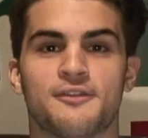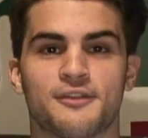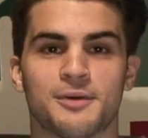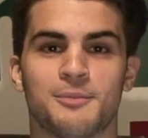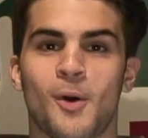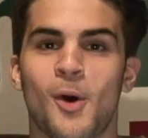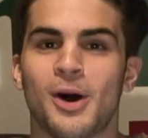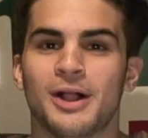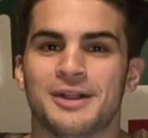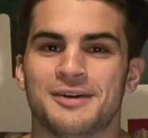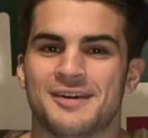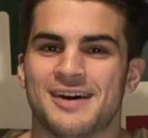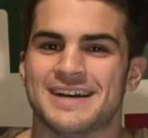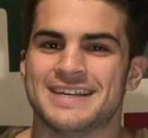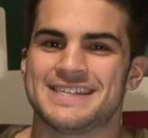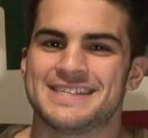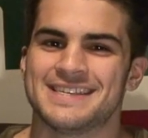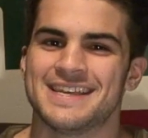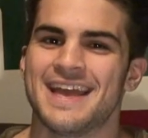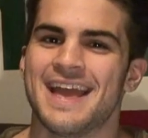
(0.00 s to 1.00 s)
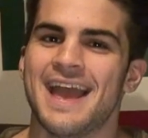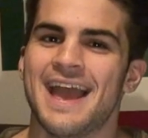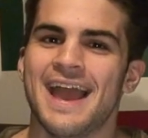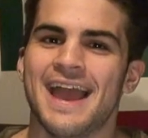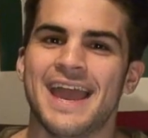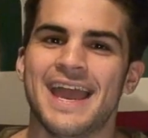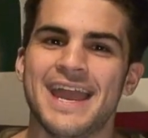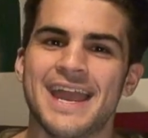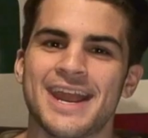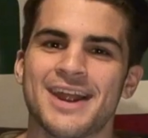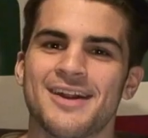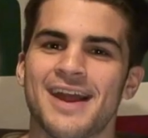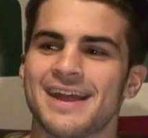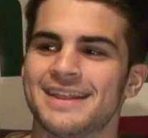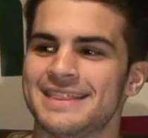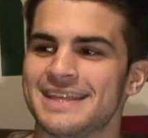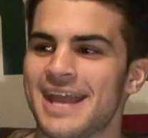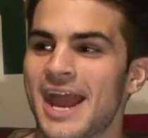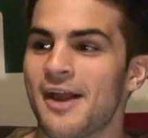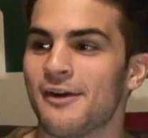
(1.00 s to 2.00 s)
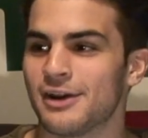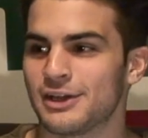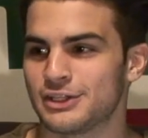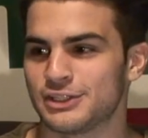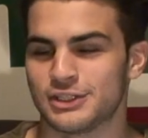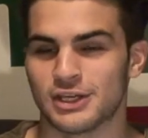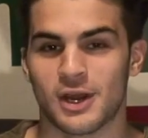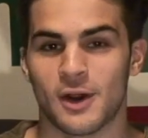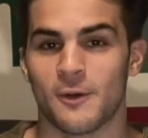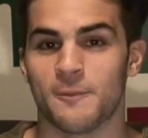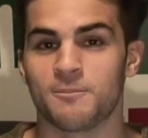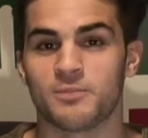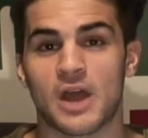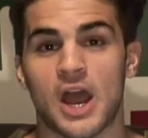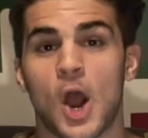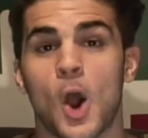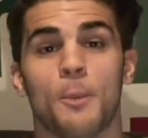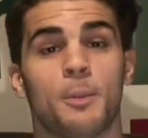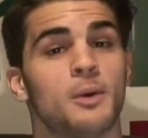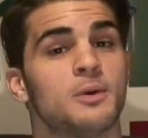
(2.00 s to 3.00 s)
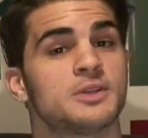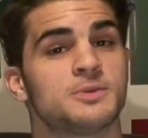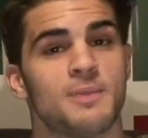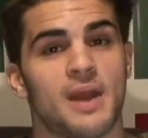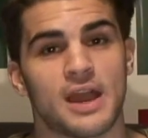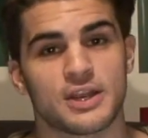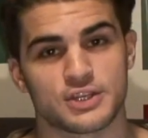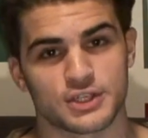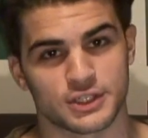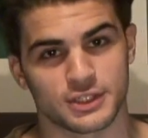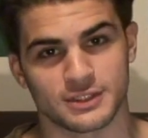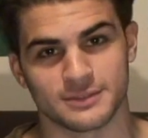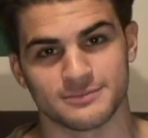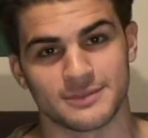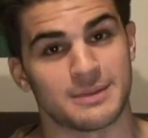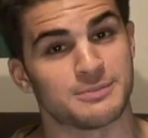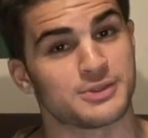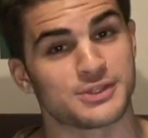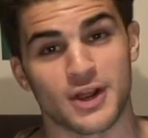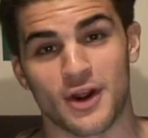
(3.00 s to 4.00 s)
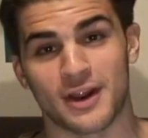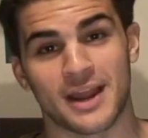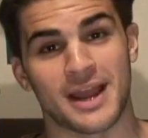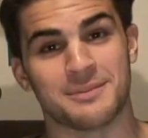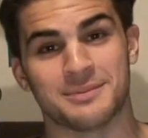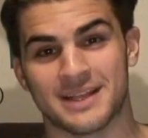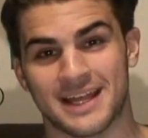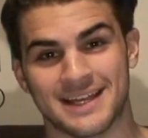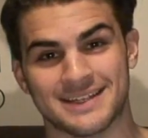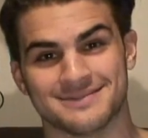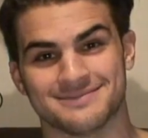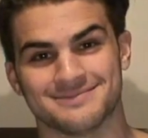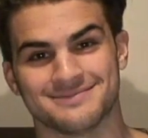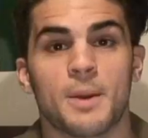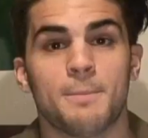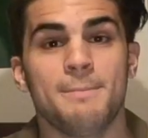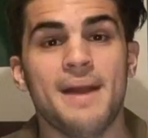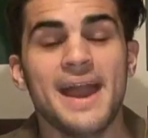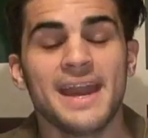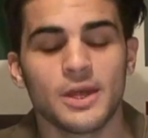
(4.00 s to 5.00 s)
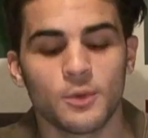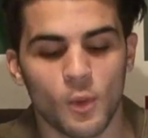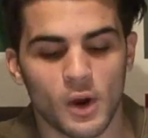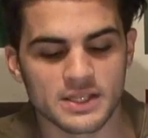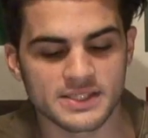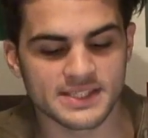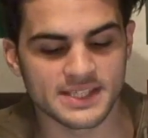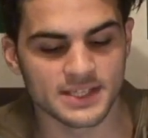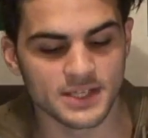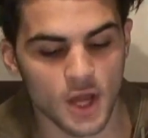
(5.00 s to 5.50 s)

from all of us here at The Eric Show. I hope it was magical. I'm sorry I'm late. Megan wants to